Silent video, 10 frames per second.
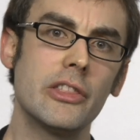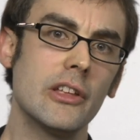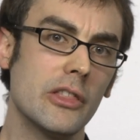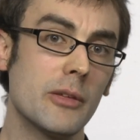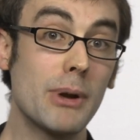
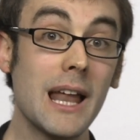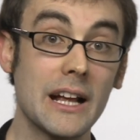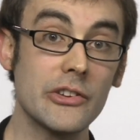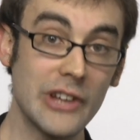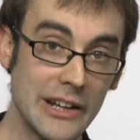that the
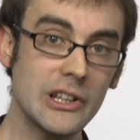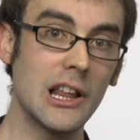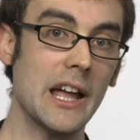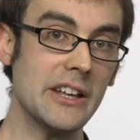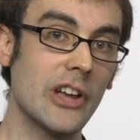Planck
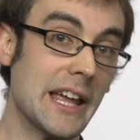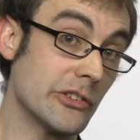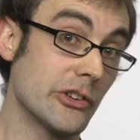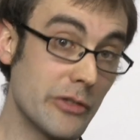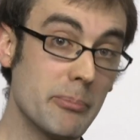satellite
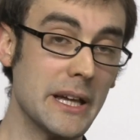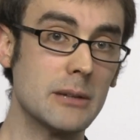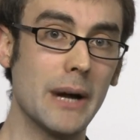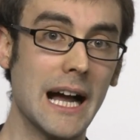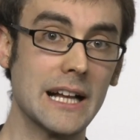takes of the
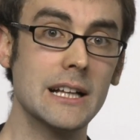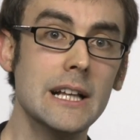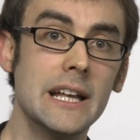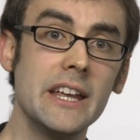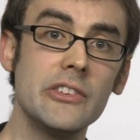Big Bang
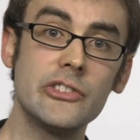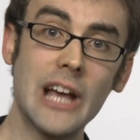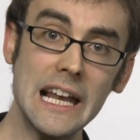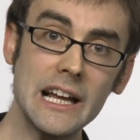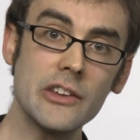is
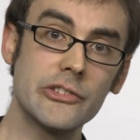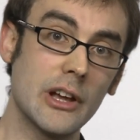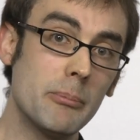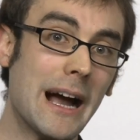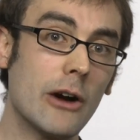telling us
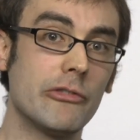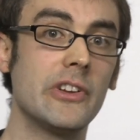about